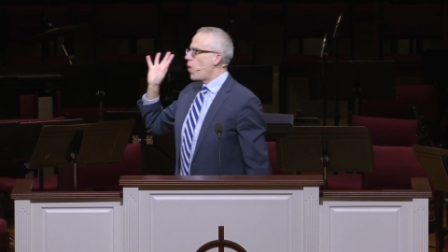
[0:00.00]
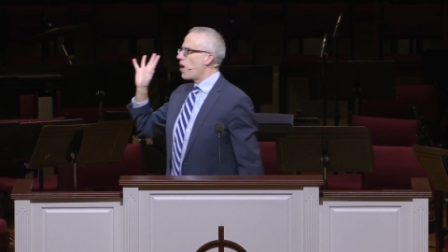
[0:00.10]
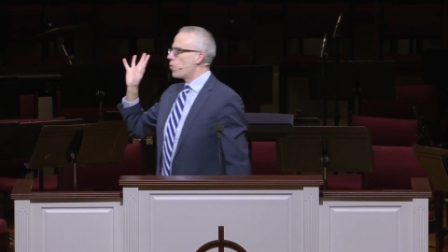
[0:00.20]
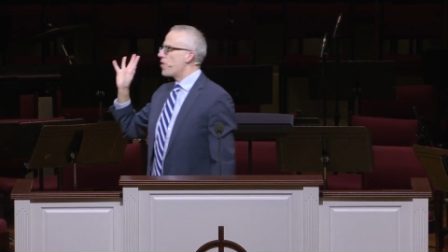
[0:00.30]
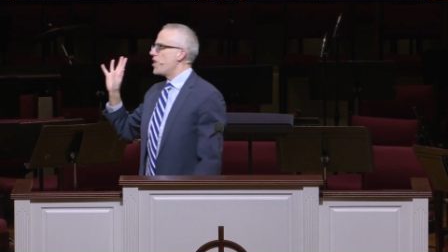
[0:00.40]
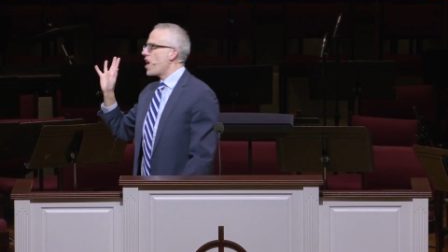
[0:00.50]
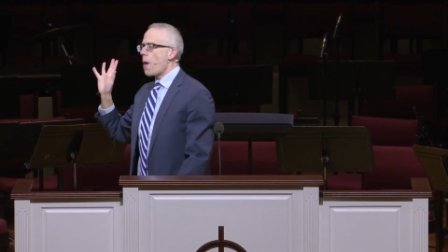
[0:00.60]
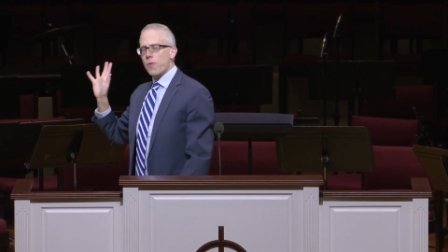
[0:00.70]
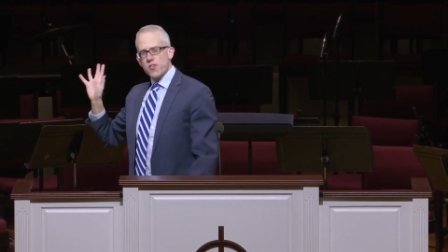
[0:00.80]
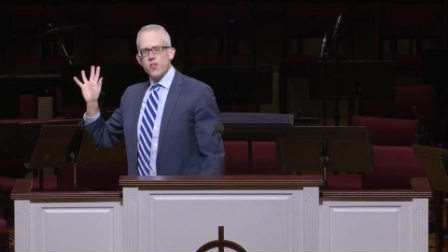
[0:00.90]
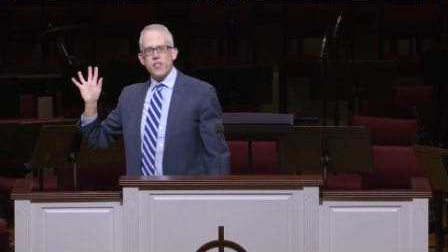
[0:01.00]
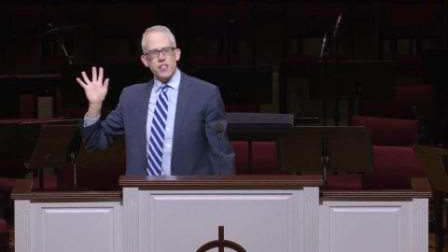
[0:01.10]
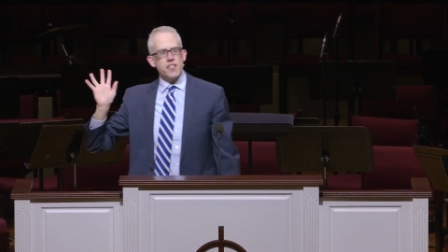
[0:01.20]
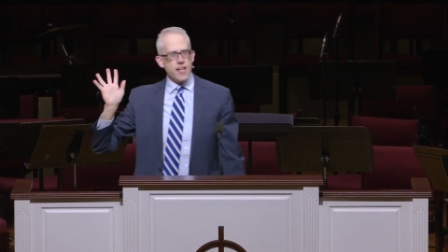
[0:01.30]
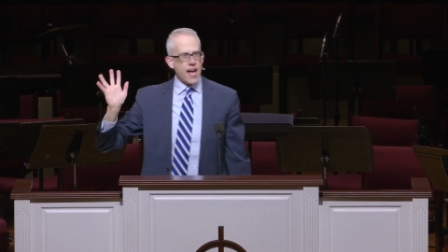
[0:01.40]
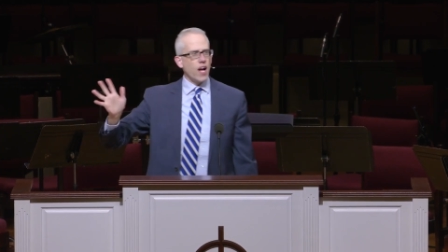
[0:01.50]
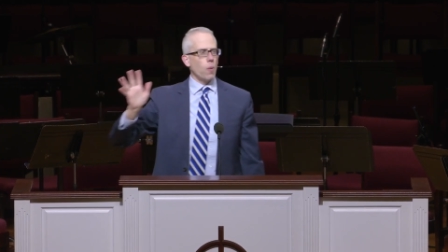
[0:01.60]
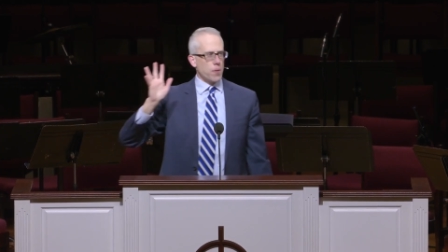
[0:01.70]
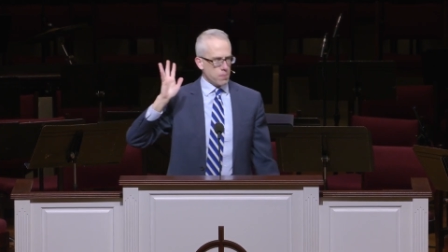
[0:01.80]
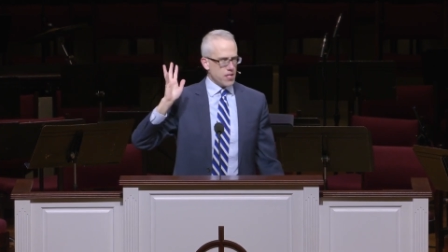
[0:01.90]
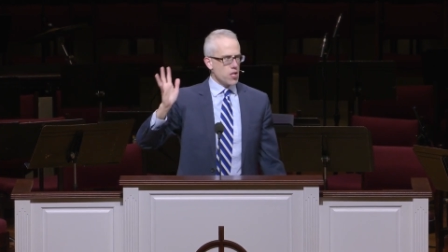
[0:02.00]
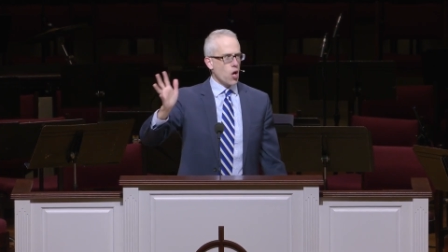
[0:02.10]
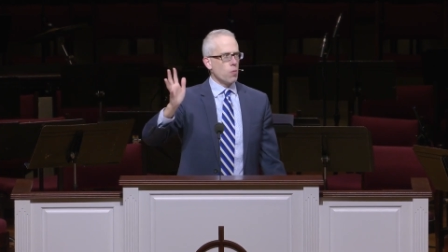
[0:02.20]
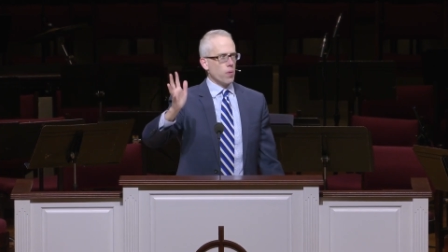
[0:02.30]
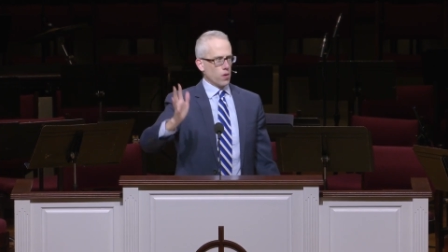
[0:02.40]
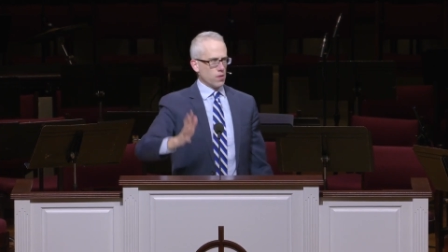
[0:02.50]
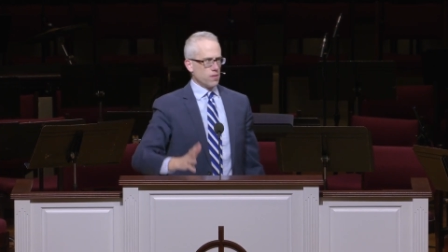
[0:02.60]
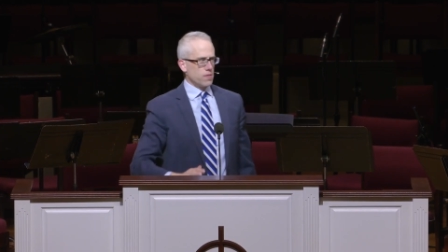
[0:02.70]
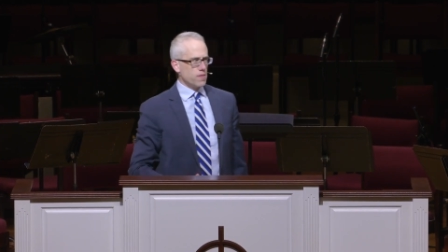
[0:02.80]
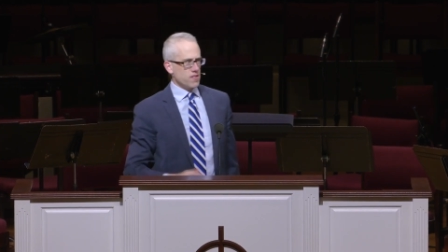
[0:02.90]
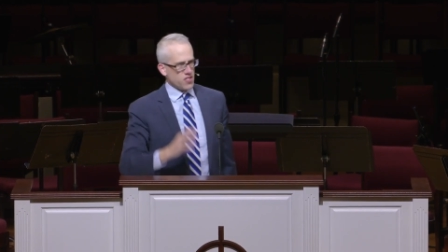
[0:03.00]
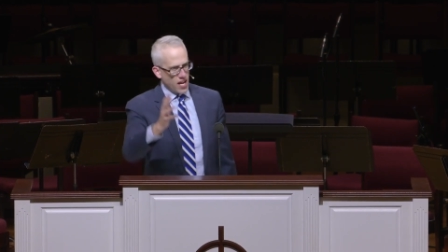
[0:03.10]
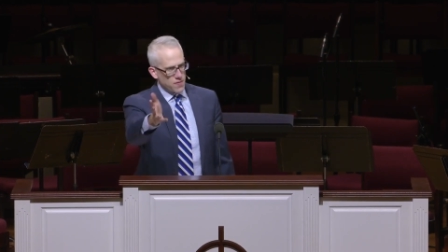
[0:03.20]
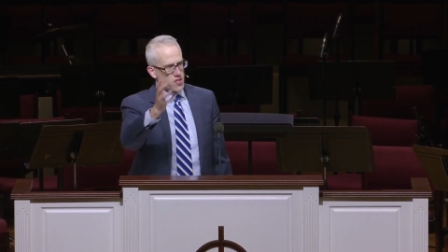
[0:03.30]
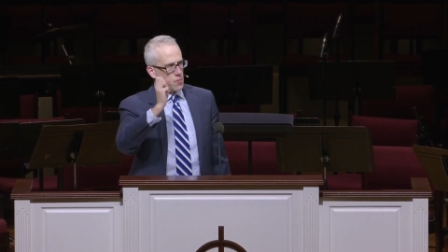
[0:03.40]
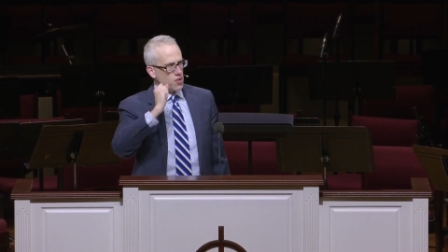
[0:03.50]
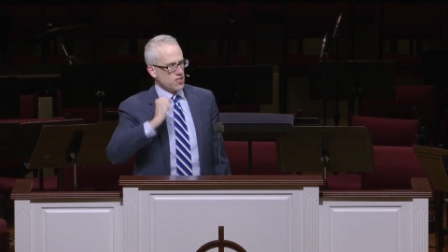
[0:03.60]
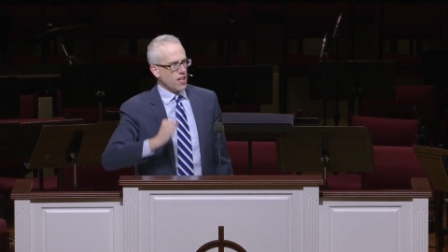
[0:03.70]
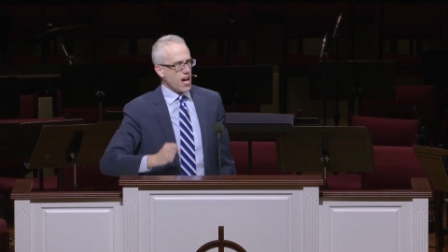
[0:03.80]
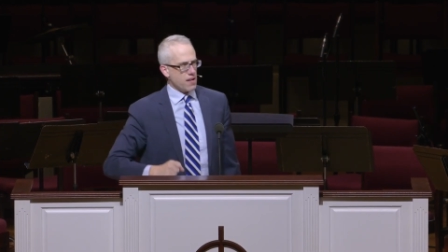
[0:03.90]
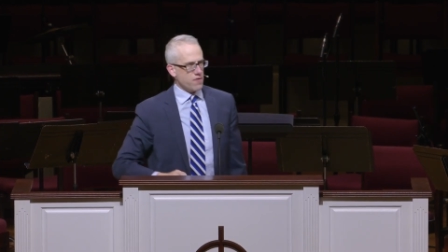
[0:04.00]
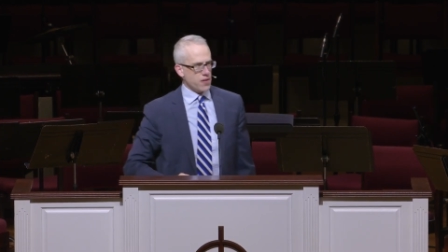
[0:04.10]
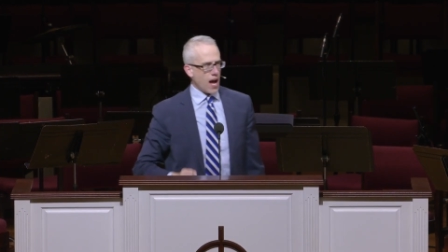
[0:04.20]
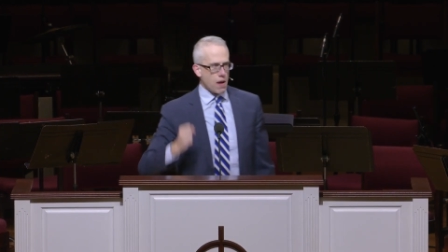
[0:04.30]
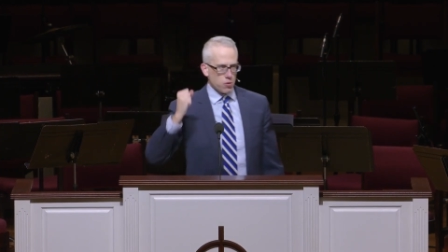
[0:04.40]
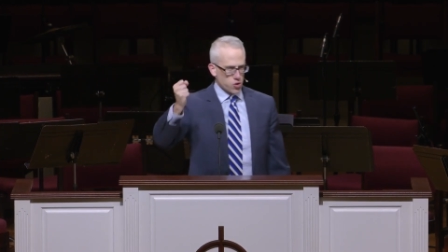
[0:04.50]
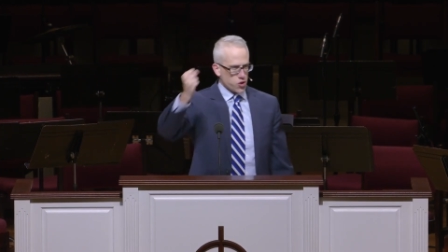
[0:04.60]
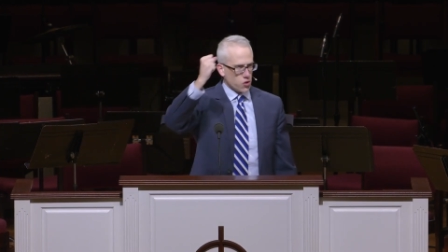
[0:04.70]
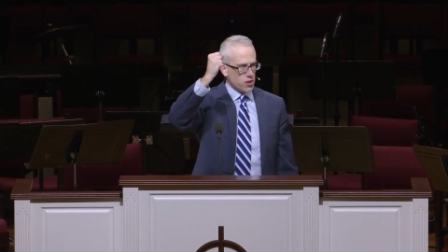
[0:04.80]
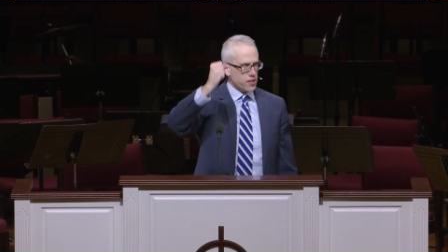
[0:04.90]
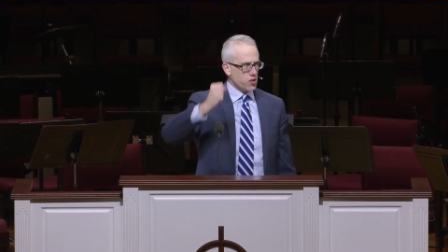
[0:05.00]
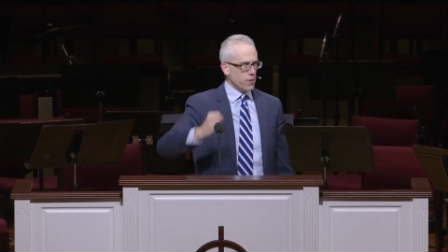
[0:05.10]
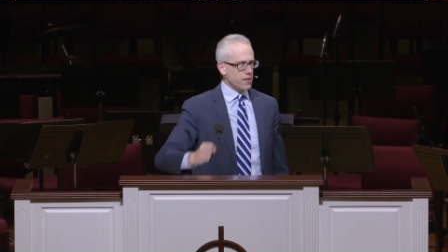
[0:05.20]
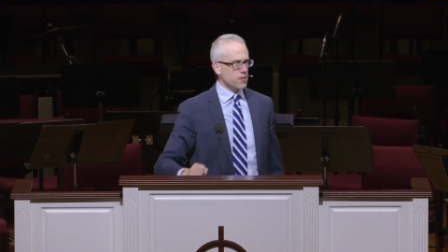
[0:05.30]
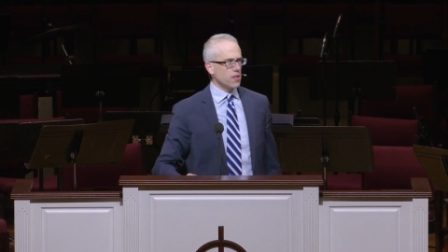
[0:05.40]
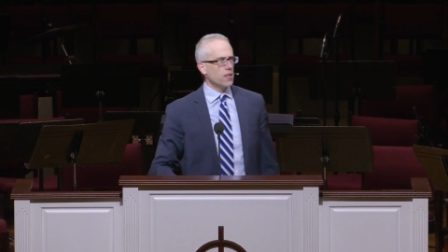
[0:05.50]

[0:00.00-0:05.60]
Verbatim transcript: one with the opportunity to help and be noble and save someone's life, and I will surely do it